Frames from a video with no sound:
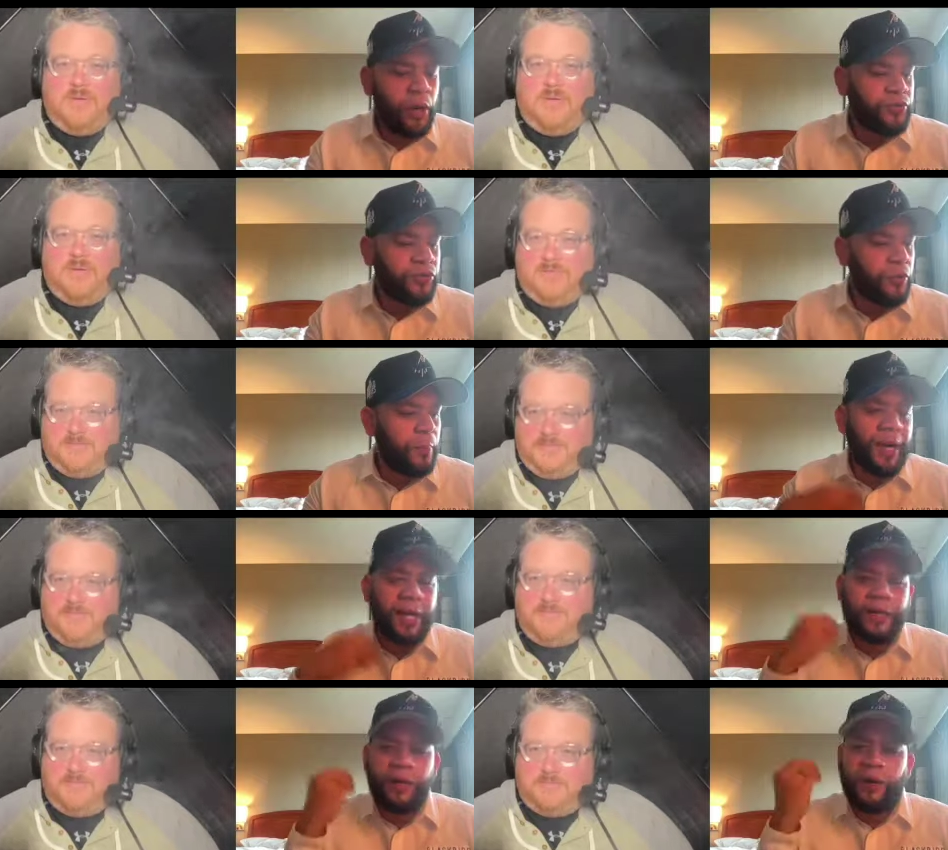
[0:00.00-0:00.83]
Speaker 1: also a
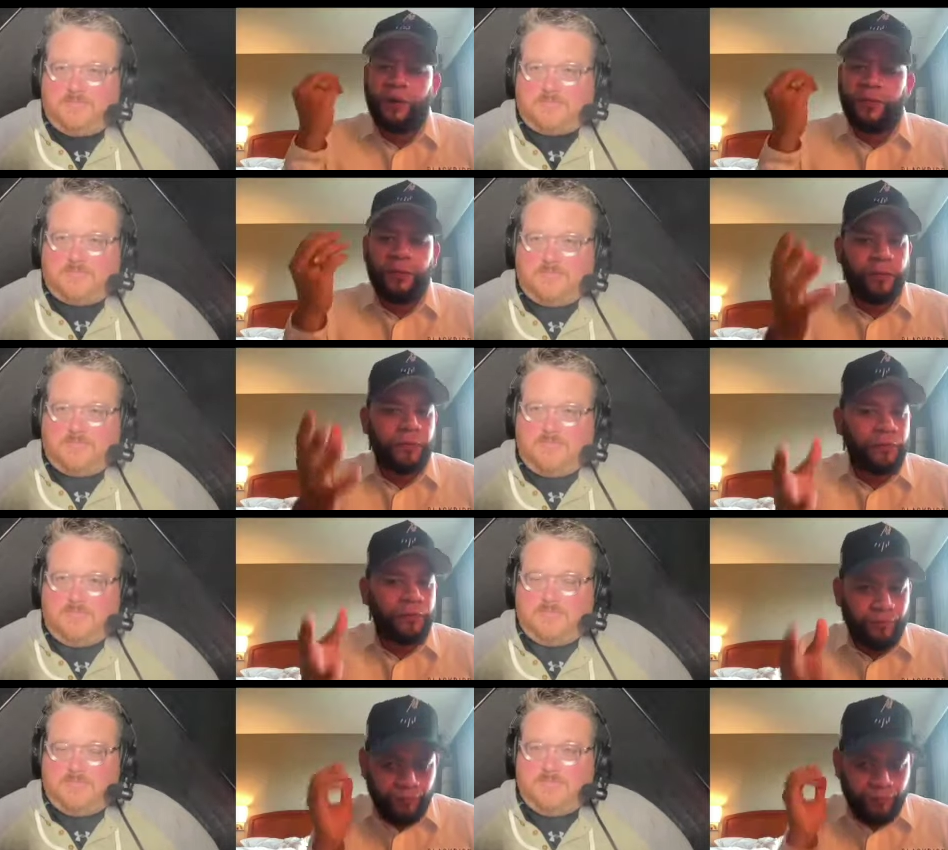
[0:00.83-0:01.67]
blender of
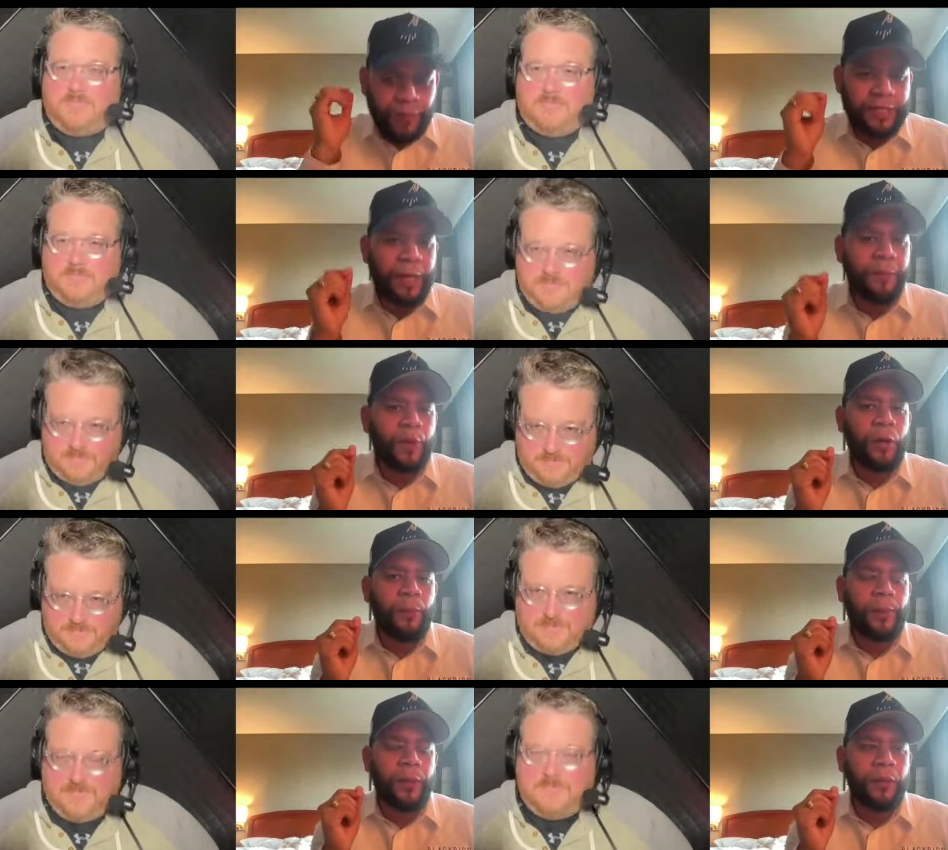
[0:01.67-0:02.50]
the same
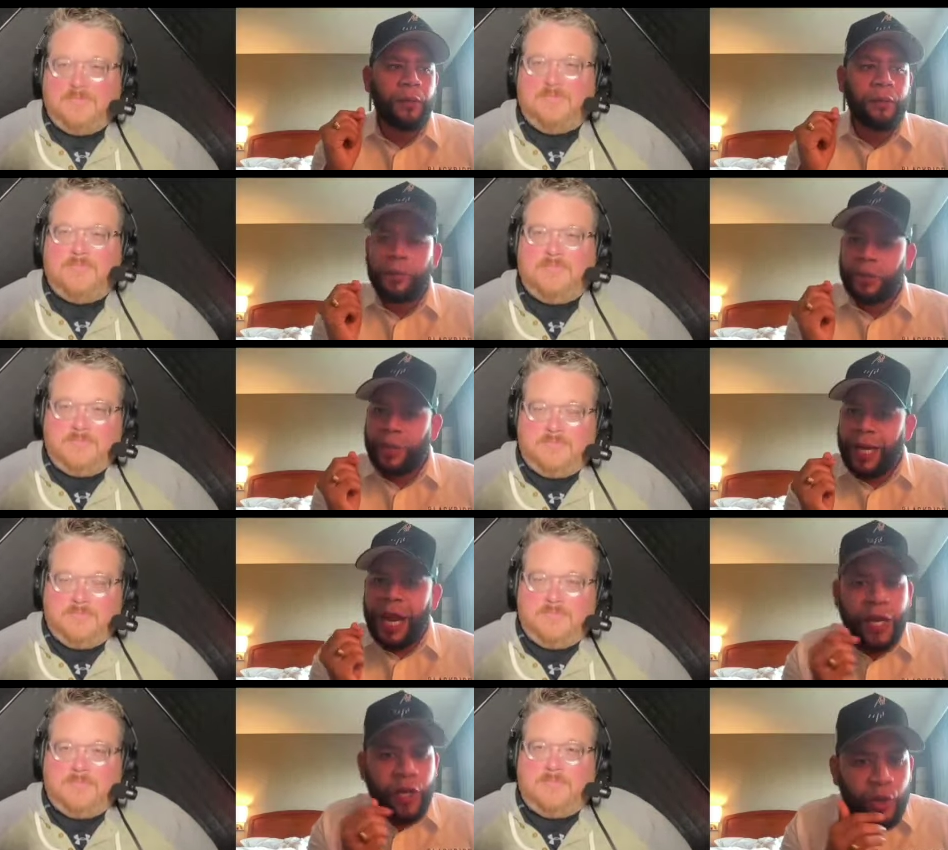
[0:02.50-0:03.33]
company.
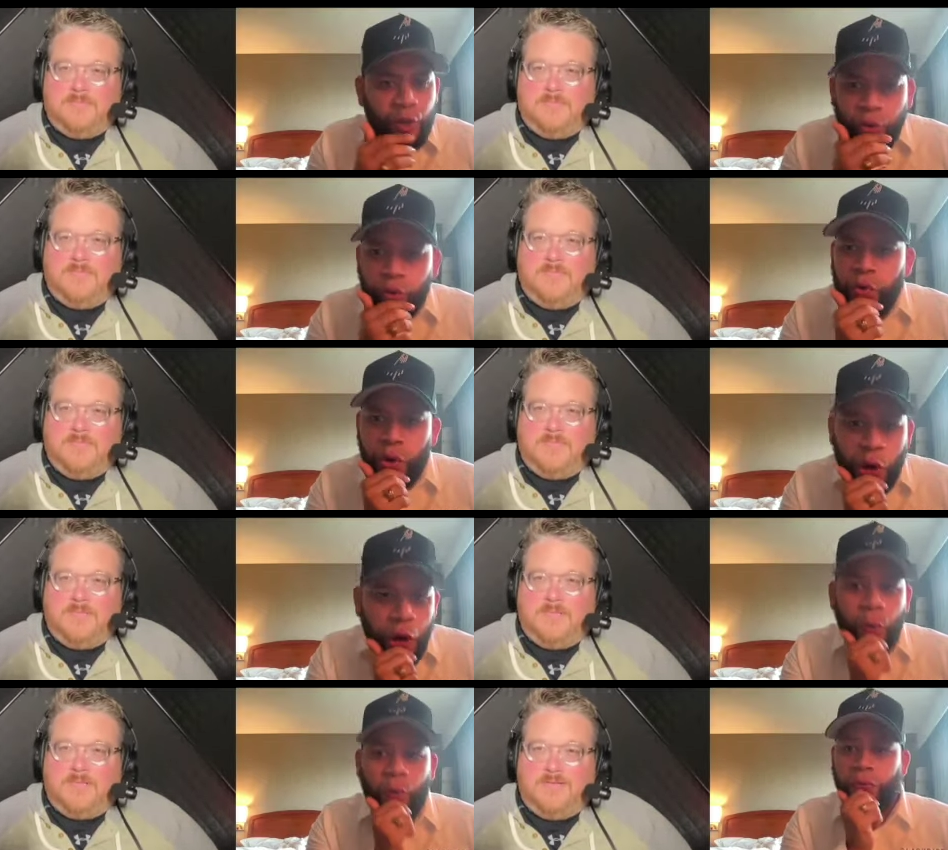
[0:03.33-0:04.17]
And you
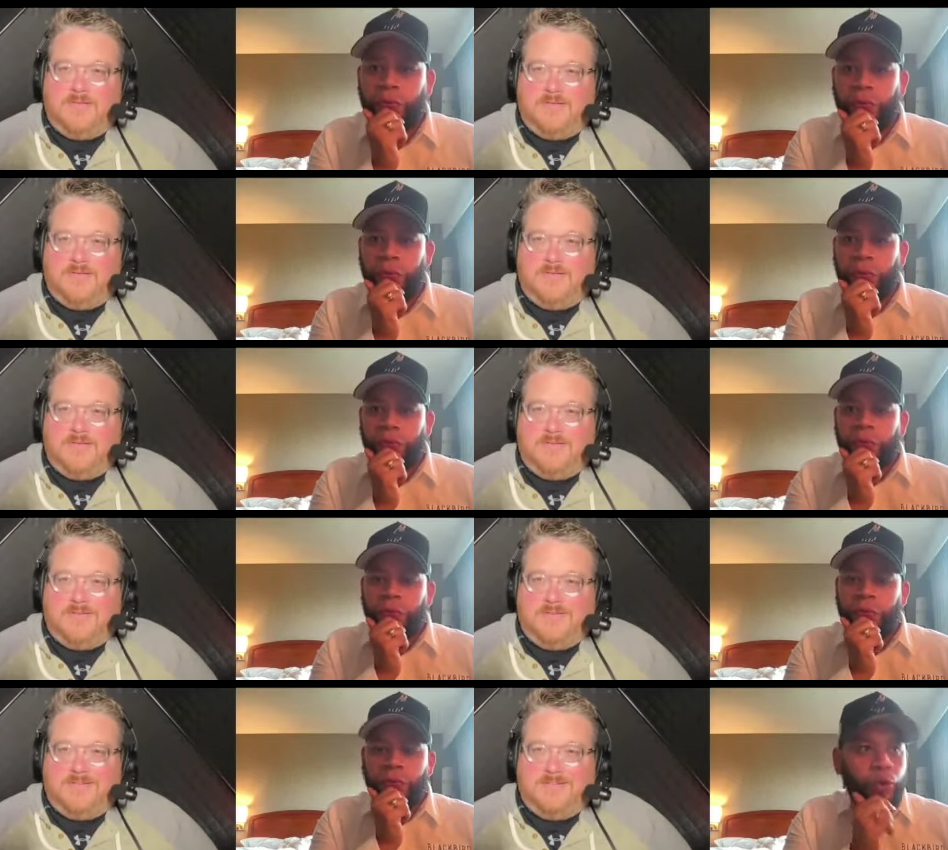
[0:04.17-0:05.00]
know,
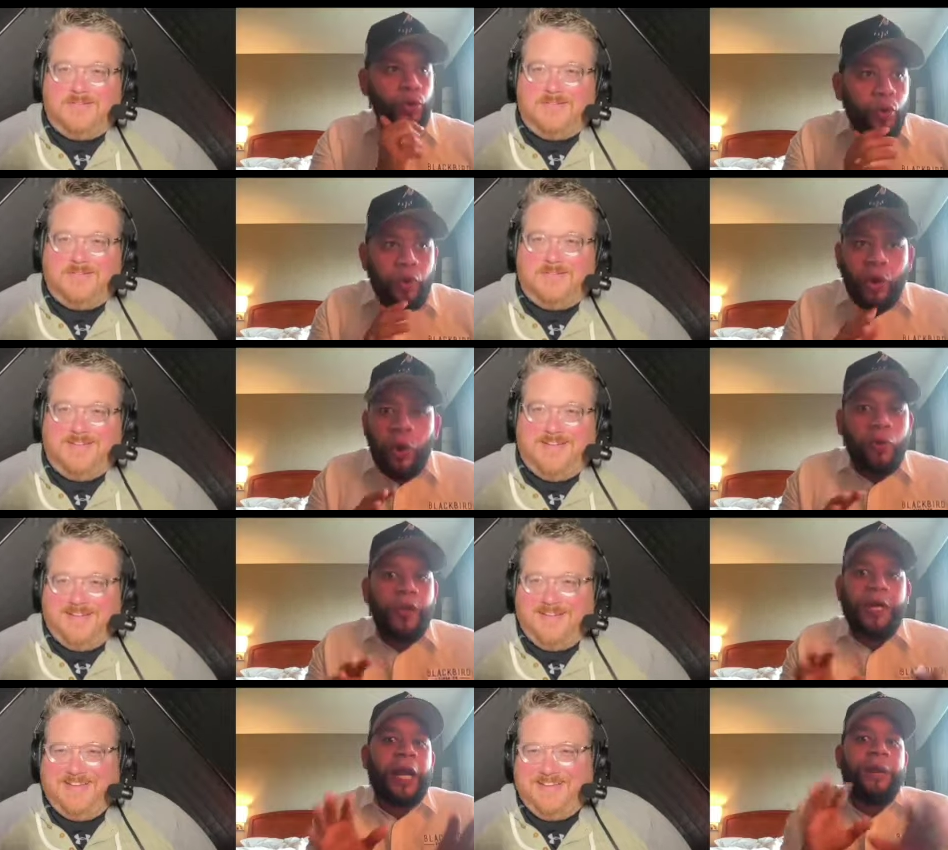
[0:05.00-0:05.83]
they're
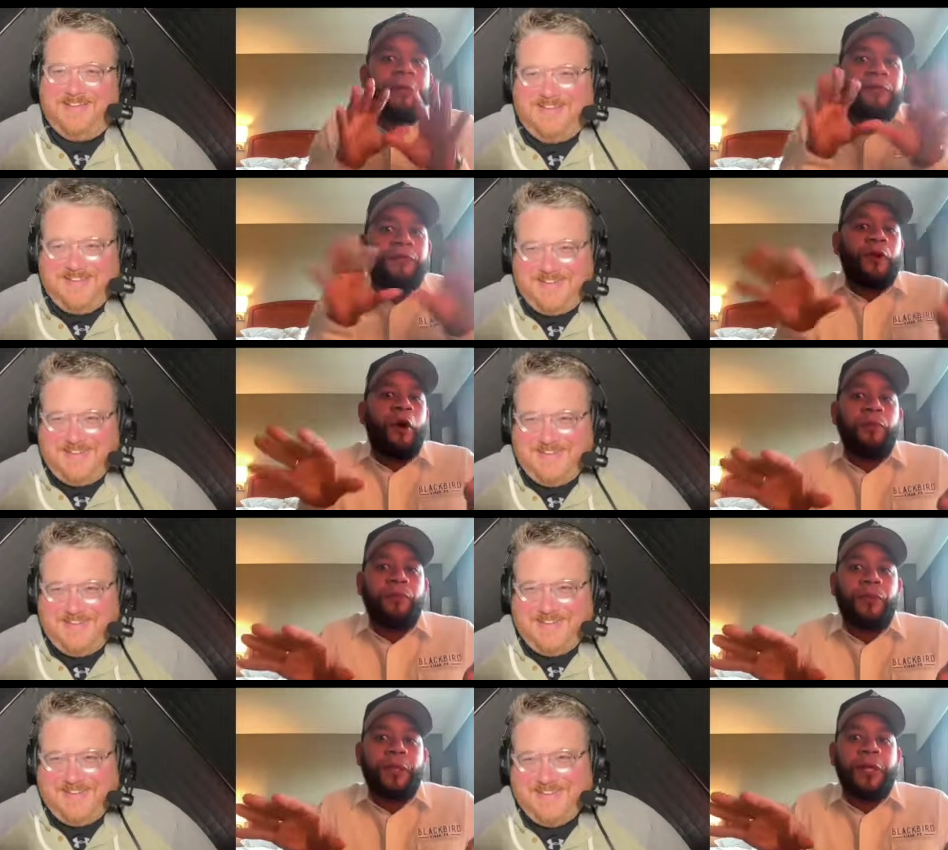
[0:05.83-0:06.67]
not even from
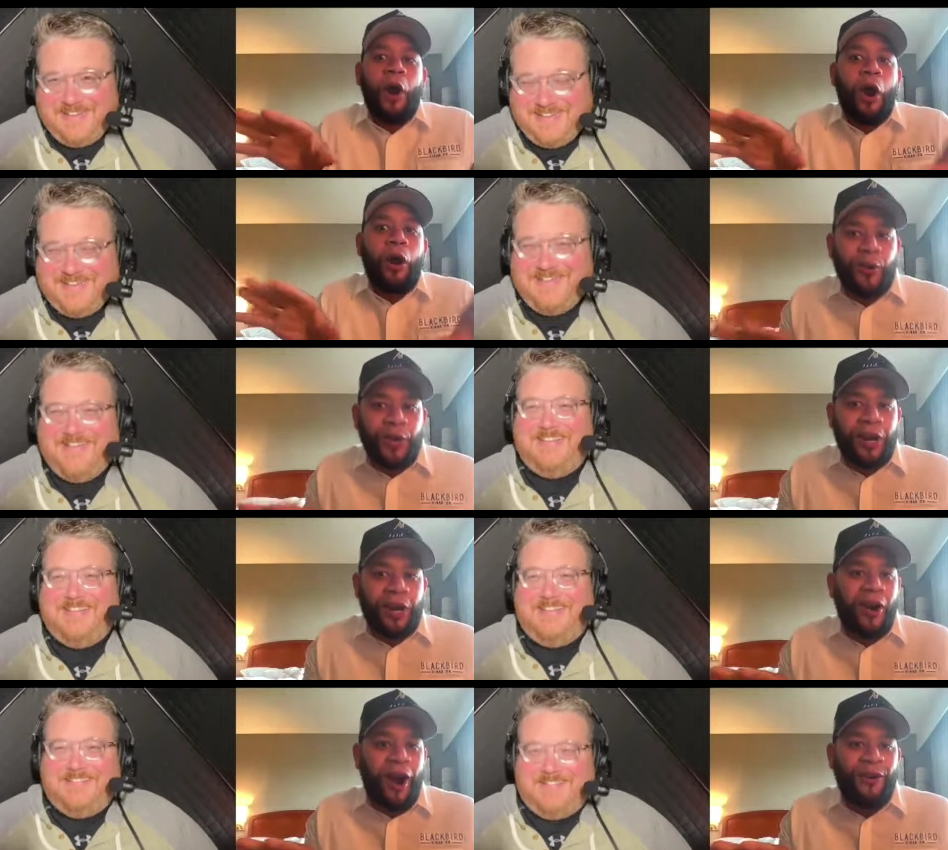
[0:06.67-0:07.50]
DR or
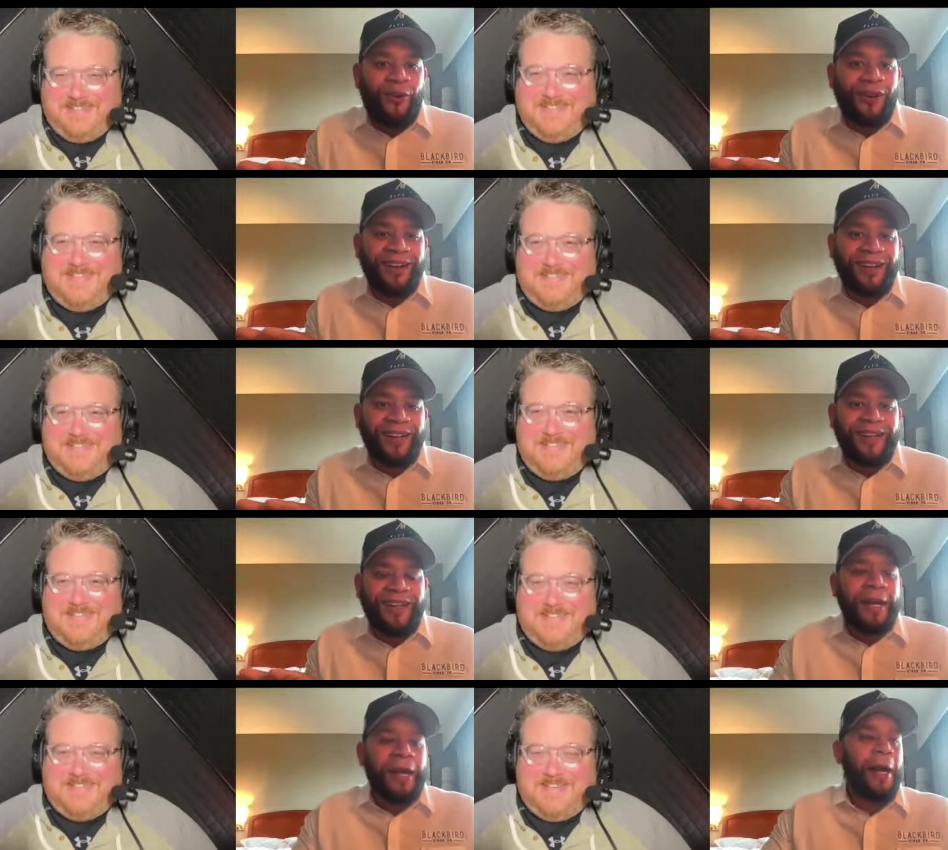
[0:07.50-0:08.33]
Nicaragua.
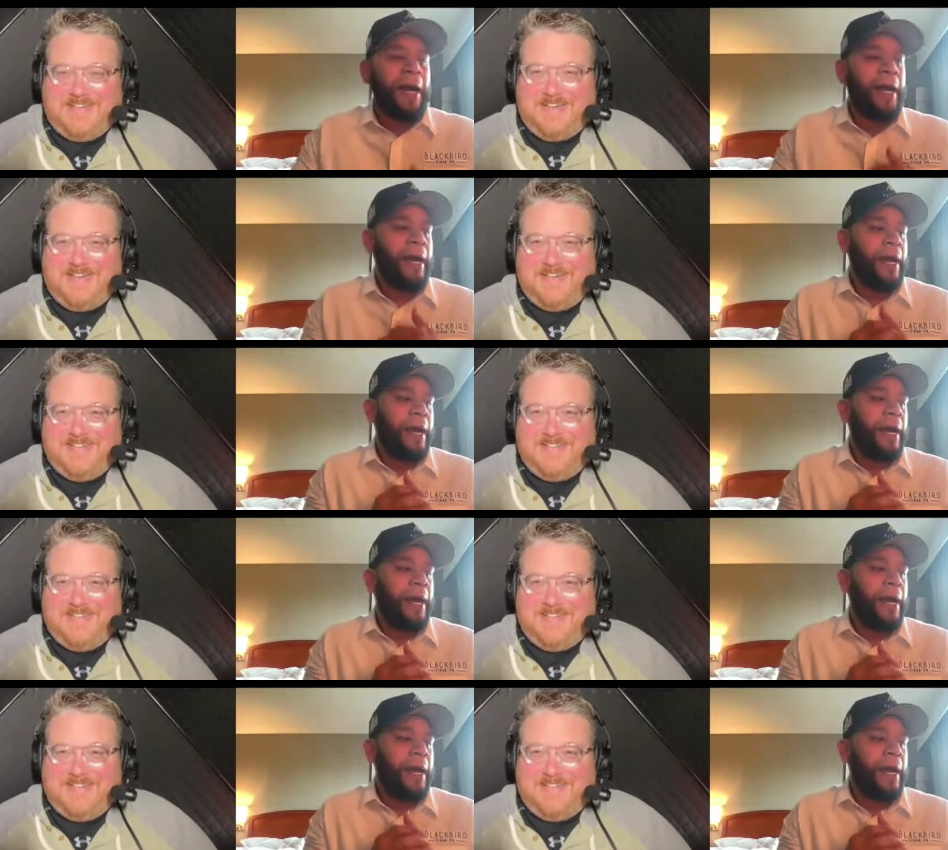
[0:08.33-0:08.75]
Yeah.